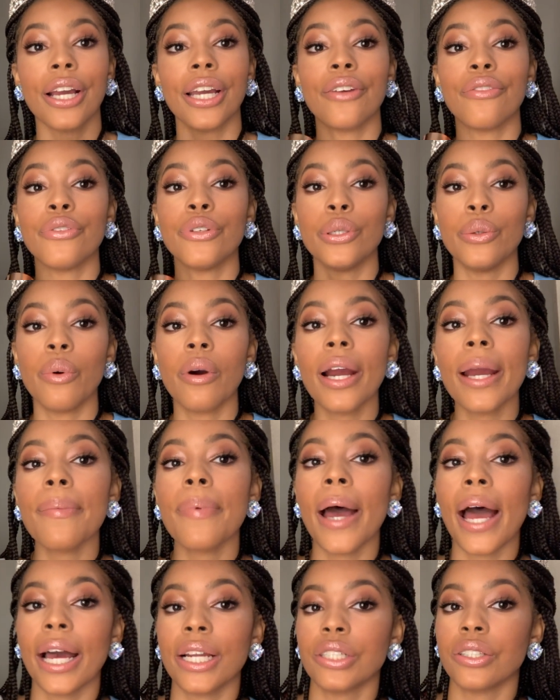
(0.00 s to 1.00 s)
If you are a
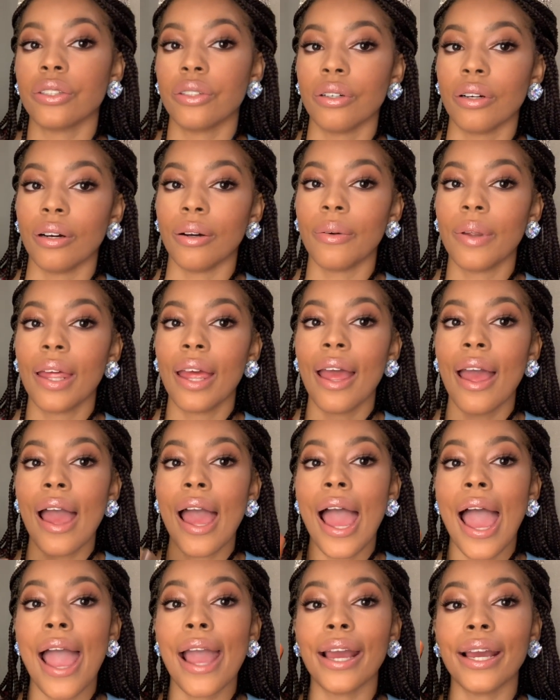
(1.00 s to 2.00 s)
pageant girl
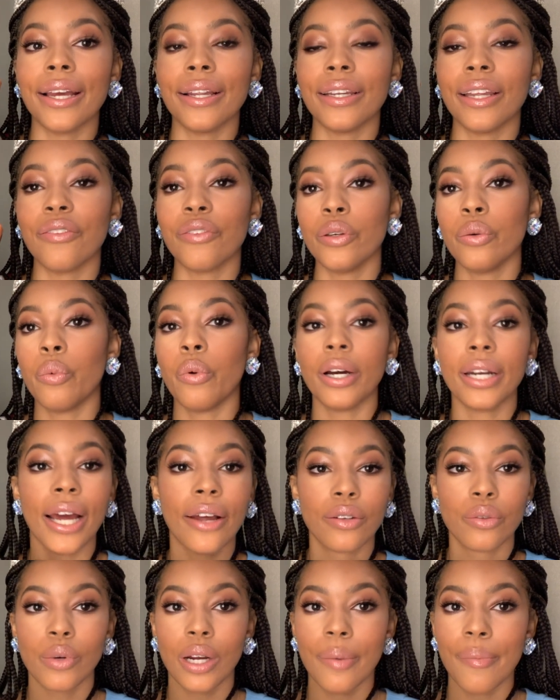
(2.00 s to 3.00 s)
and if you one have
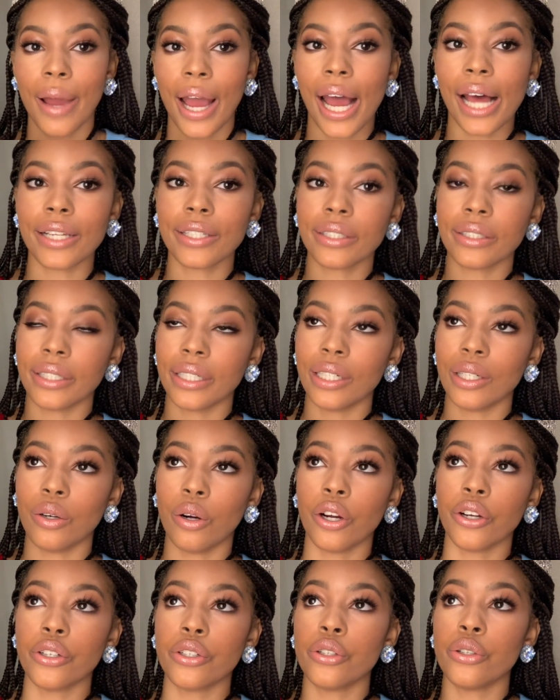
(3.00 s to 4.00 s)
to wear a mask still
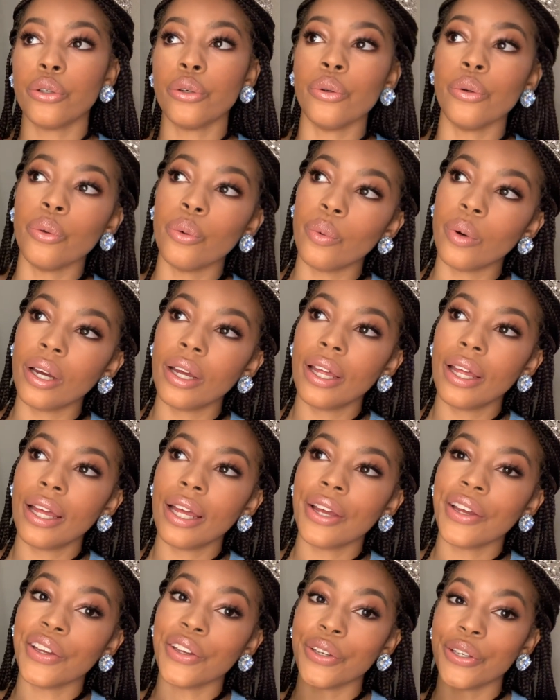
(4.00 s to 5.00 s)
or two
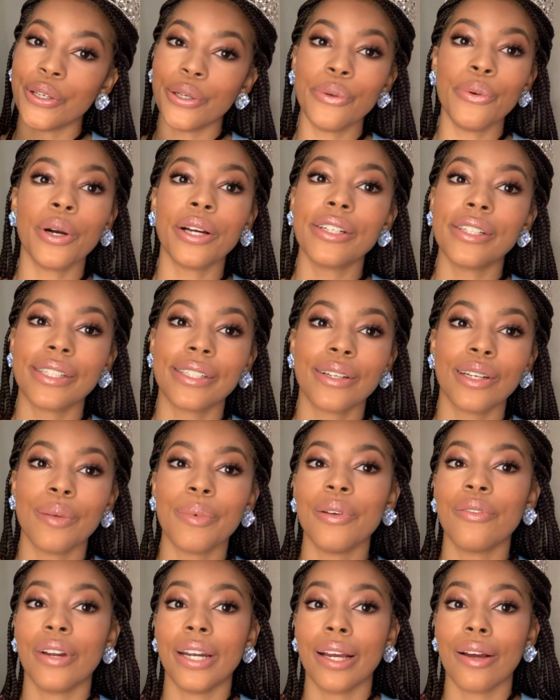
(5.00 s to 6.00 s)
you are just going to be
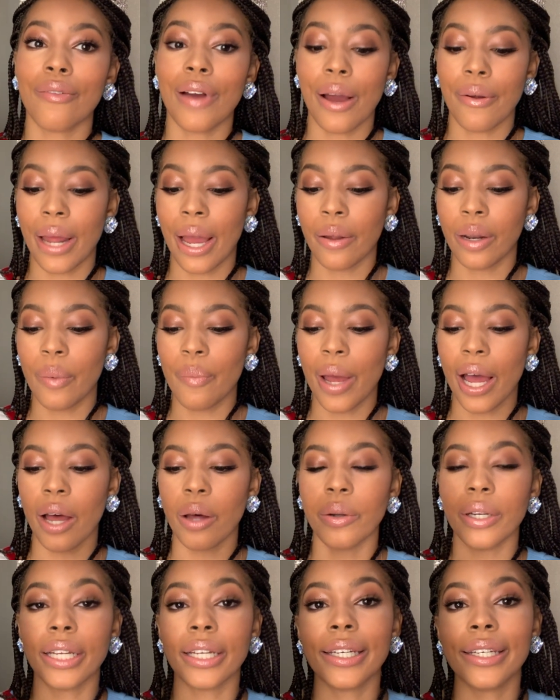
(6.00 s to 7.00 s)
running around out and
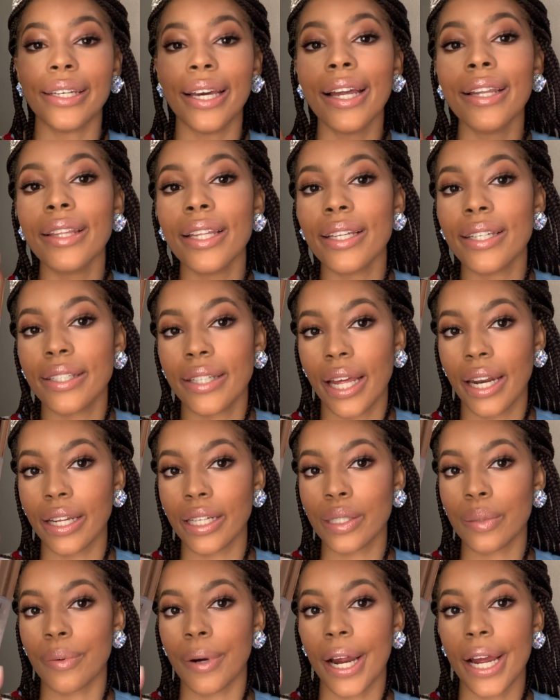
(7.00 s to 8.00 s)
about, get this setting
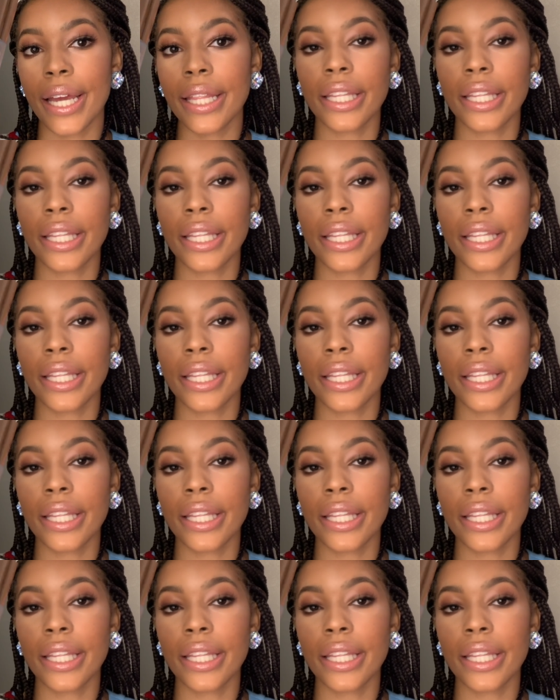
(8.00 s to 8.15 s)
spray.